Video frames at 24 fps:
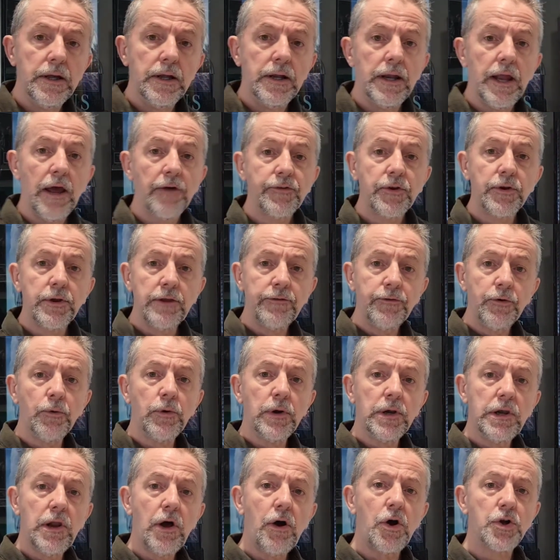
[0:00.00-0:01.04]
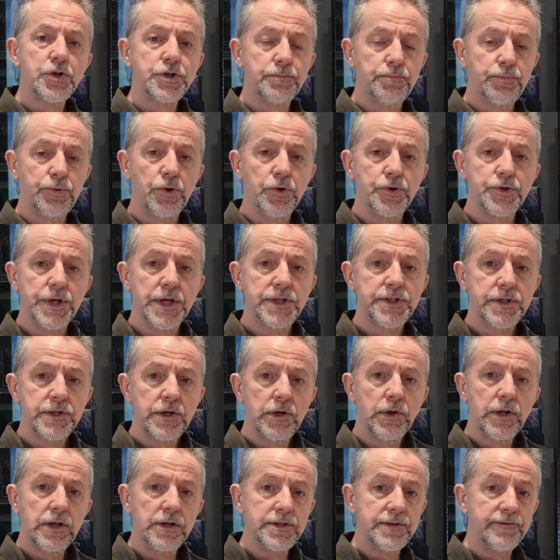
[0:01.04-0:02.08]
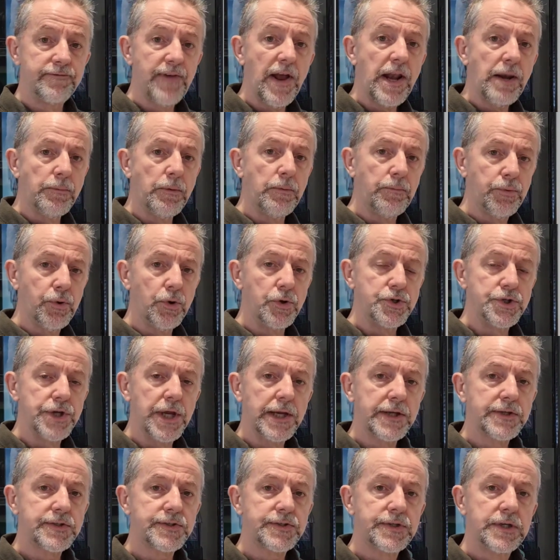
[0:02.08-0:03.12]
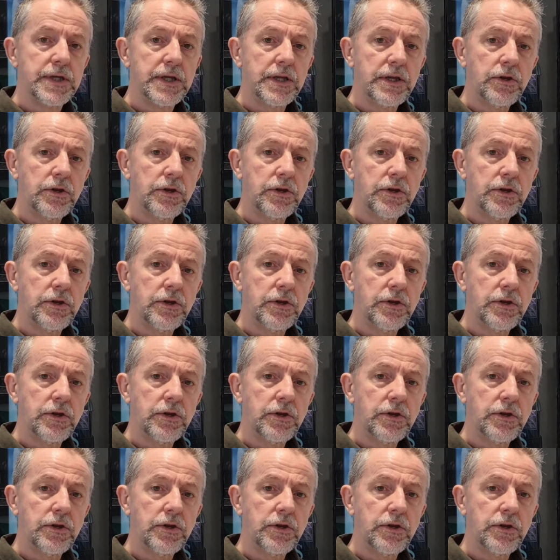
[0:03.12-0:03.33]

Now, if you're on larger projects and you're looking at development projects,